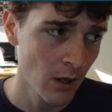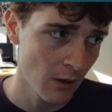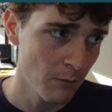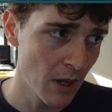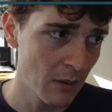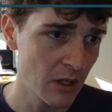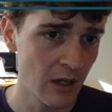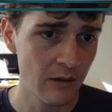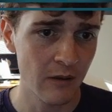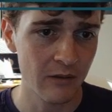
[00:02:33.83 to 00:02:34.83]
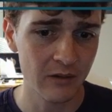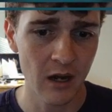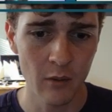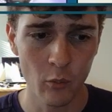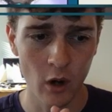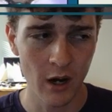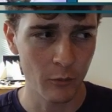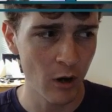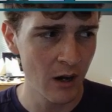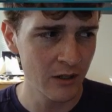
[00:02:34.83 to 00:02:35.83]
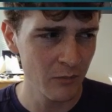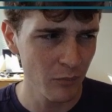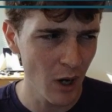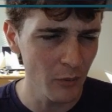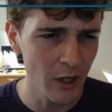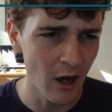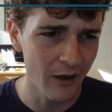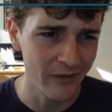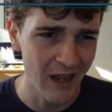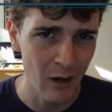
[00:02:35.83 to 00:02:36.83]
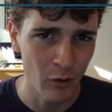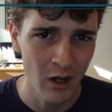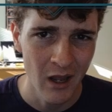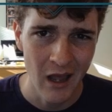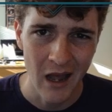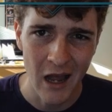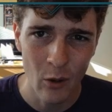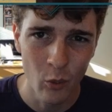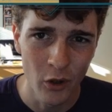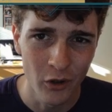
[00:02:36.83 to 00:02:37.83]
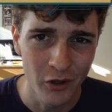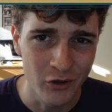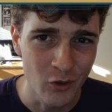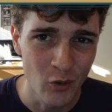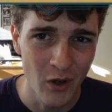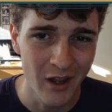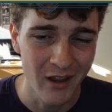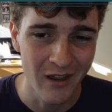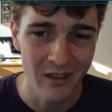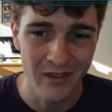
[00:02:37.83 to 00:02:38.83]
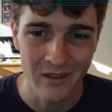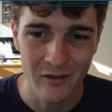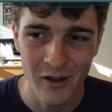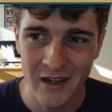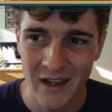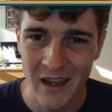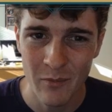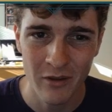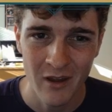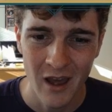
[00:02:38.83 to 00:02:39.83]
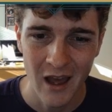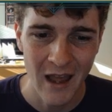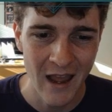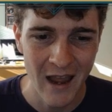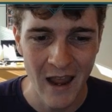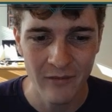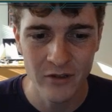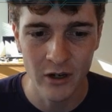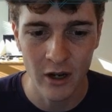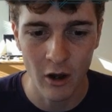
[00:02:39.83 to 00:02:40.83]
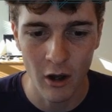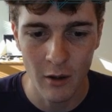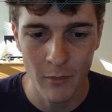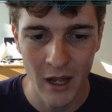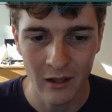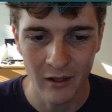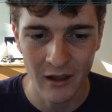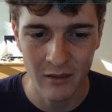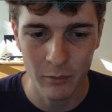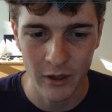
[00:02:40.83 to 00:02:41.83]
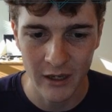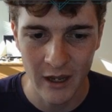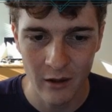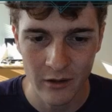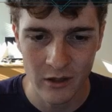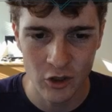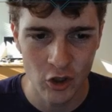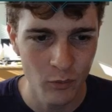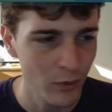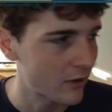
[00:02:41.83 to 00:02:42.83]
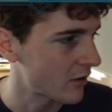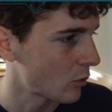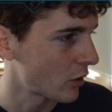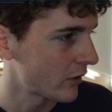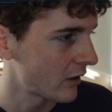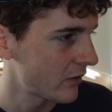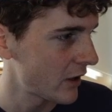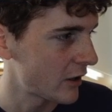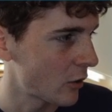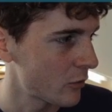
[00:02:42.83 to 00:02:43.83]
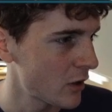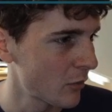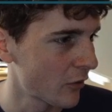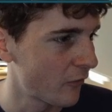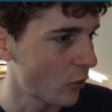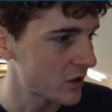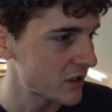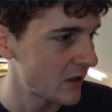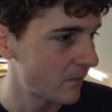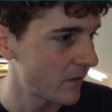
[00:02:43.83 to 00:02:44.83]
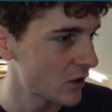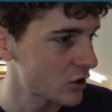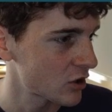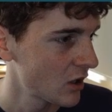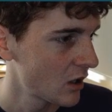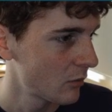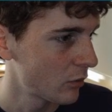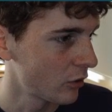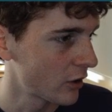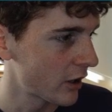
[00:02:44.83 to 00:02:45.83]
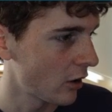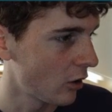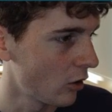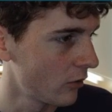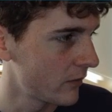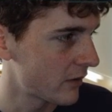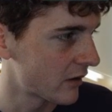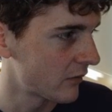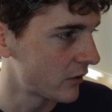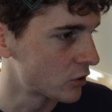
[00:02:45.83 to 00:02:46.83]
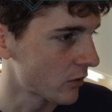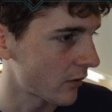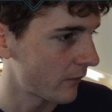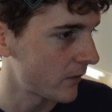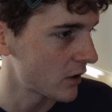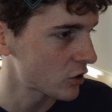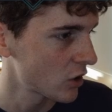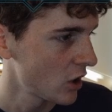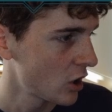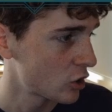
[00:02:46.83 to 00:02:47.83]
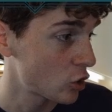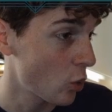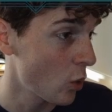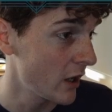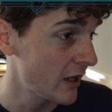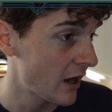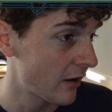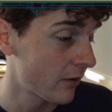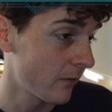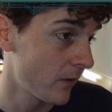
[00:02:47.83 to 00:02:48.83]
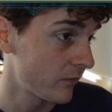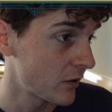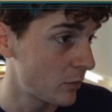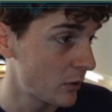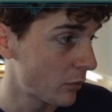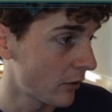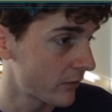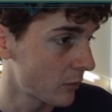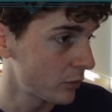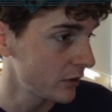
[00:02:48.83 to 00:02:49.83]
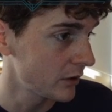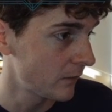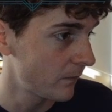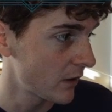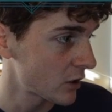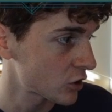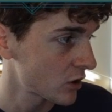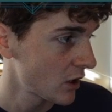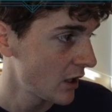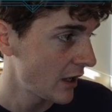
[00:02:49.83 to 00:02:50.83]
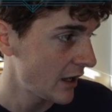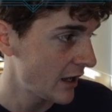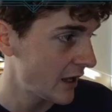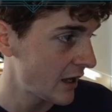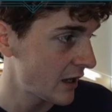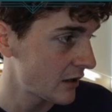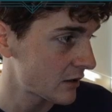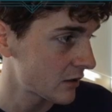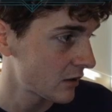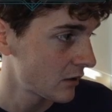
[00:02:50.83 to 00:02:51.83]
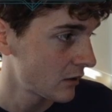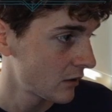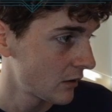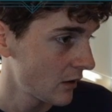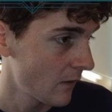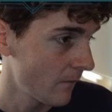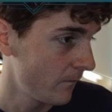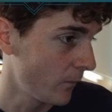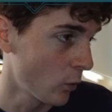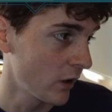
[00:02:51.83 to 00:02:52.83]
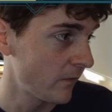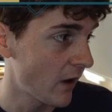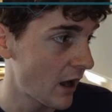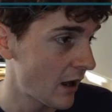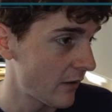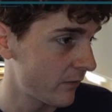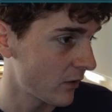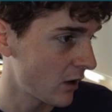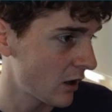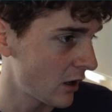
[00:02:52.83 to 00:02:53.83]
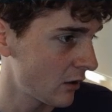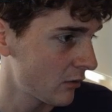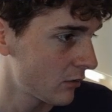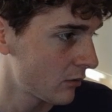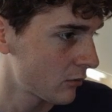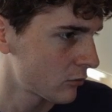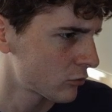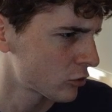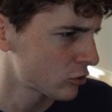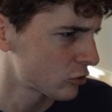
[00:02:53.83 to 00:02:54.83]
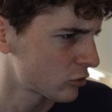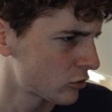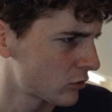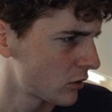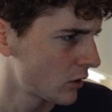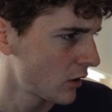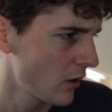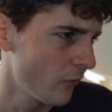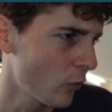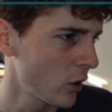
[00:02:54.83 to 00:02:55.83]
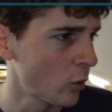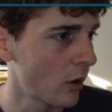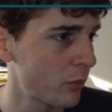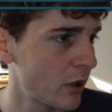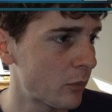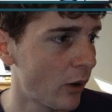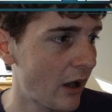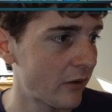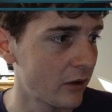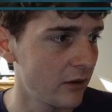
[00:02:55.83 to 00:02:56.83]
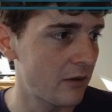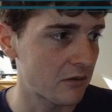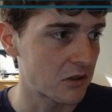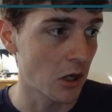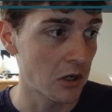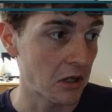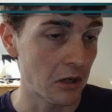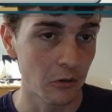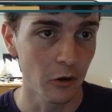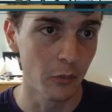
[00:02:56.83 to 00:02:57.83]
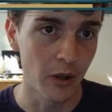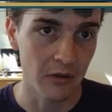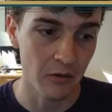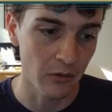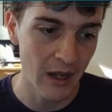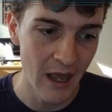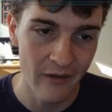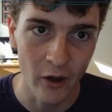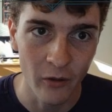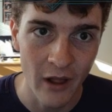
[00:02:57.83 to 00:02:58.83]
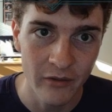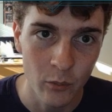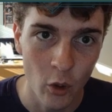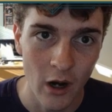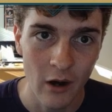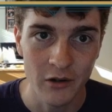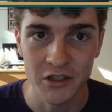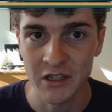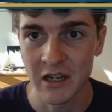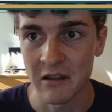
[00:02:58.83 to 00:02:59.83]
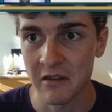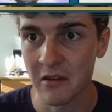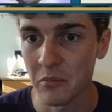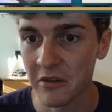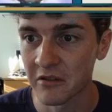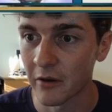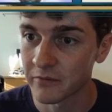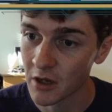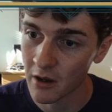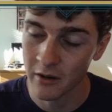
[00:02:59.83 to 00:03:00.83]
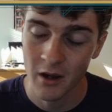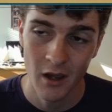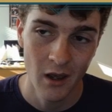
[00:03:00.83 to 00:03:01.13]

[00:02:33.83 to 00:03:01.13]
Maybe in this time where I'm grinding, probably off camera, I will do these clan games. I have done it on my Let's Play account. It should be somewhere in there. There you go. Number 14 finish. But look at all of these individuals that have finished. 20 out of the 50 people have completely finished. And 41 people have at least done it a little bit. So they have 11 more hours to get some stuff done.